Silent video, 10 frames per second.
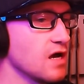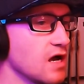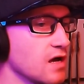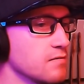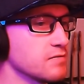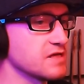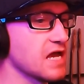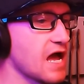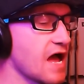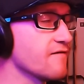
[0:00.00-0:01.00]
Um, but
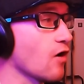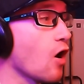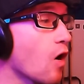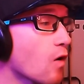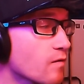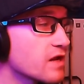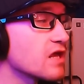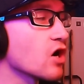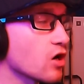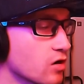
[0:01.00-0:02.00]
yeah, I've
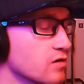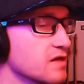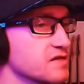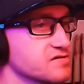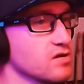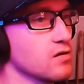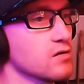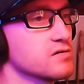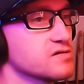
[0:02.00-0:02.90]
already heard this song.